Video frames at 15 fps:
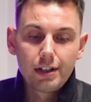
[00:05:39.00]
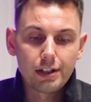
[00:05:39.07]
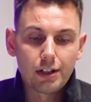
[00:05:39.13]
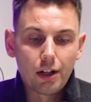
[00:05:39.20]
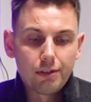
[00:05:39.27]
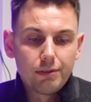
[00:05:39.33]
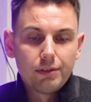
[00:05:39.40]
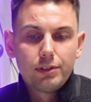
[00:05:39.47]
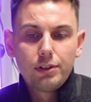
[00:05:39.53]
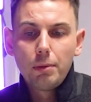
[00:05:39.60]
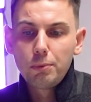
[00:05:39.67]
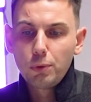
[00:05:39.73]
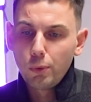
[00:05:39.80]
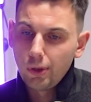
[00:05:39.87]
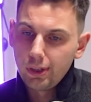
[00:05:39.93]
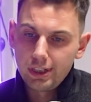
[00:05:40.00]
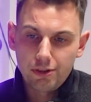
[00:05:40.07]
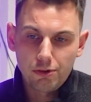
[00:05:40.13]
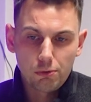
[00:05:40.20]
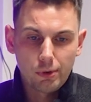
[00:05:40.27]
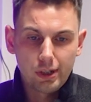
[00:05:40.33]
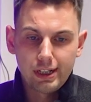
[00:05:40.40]
You know, number one
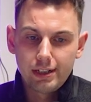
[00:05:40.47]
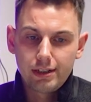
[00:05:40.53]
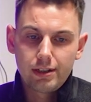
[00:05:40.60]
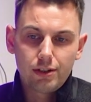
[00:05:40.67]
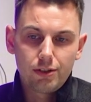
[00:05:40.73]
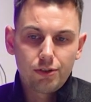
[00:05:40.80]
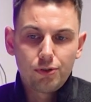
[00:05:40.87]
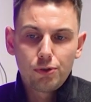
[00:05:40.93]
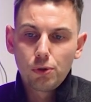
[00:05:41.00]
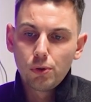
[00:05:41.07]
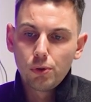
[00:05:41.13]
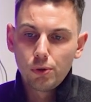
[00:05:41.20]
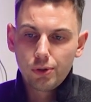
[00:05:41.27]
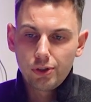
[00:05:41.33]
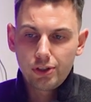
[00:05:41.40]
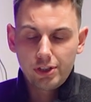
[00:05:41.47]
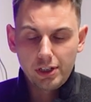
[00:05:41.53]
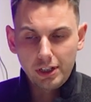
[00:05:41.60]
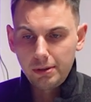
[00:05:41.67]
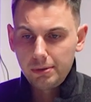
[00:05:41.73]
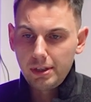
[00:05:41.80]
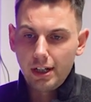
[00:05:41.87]
is always your
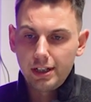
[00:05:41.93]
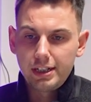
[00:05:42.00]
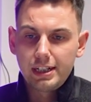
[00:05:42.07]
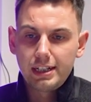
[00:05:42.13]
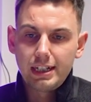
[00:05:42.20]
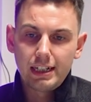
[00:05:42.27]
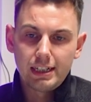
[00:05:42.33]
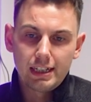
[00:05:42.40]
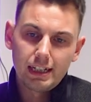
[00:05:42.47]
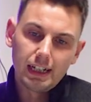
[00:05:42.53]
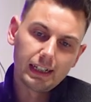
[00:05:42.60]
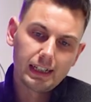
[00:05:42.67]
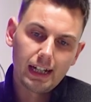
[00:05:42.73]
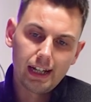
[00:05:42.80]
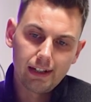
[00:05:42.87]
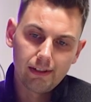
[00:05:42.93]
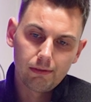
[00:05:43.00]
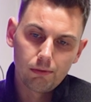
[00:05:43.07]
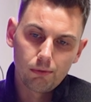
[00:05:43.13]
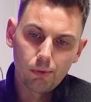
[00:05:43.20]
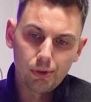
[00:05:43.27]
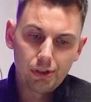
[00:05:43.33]
circumstances need to dictate
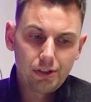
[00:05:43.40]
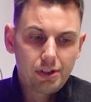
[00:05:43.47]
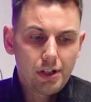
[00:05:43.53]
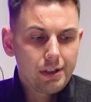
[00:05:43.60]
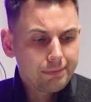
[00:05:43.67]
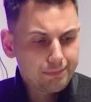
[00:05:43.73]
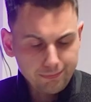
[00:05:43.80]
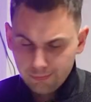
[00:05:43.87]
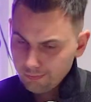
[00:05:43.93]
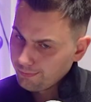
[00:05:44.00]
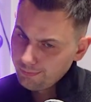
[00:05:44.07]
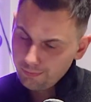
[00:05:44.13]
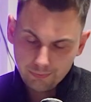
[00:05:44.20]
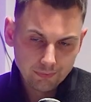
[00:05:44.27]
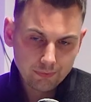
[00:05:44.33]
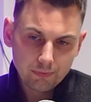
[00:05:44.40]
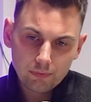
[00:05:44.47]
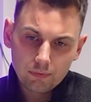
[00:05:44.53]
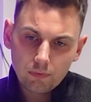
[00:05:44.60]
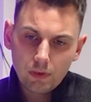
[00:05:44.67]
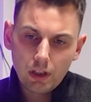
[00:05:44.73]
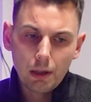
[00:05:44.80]
what you do.
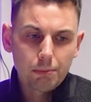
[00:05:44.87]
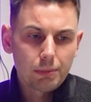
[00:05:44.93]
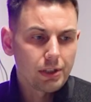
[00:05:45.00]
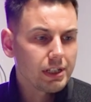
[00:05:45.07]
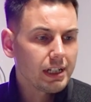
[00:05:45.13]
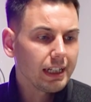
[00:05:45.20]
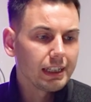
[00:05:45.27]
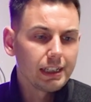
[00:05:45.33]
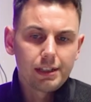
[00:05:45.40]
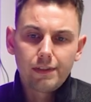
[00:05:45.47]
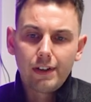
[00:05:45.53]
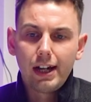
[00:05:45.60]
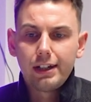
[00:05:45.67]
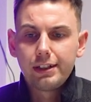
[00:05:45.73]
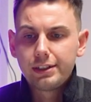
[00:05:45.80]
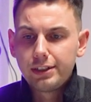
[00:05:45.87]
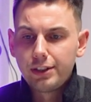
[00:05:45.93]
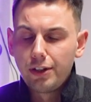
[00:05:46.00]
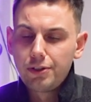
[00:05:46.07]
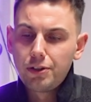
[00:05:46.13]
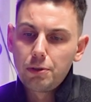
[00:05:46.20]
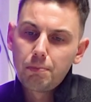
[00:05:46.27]
But second to that, you
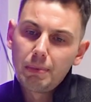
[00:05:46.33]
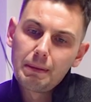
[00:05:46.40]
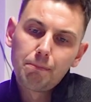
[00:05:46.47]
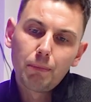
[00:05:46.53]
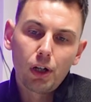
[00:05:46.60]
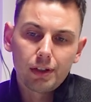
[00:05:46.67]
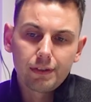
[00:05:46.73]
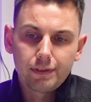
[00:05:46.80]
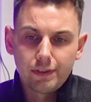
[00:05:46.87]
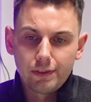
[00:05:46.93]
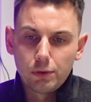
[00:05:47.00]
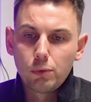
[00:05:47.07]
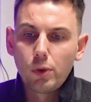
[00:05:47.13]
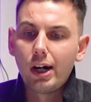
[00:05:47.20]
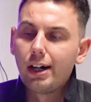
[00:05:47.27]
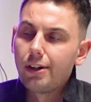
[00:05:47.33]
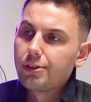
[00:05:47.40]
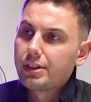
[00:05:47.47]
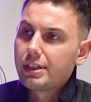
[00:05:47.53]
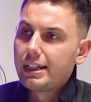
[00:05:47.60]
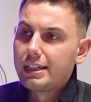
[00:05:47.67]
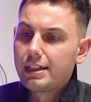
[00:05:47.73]
know, just be mindful of what
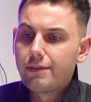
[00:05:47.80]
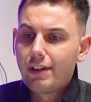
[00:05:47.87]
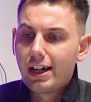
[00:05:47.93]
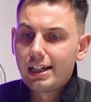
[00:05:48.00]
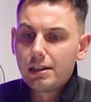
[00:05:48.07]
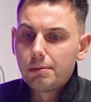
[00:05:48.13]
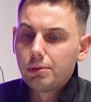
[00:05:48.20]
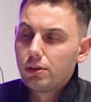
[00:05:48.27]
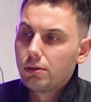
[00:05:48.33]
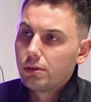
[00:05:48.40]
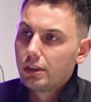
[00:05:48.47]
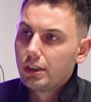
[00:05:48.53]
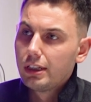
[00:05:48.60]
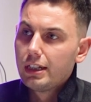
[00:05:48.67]
else is available.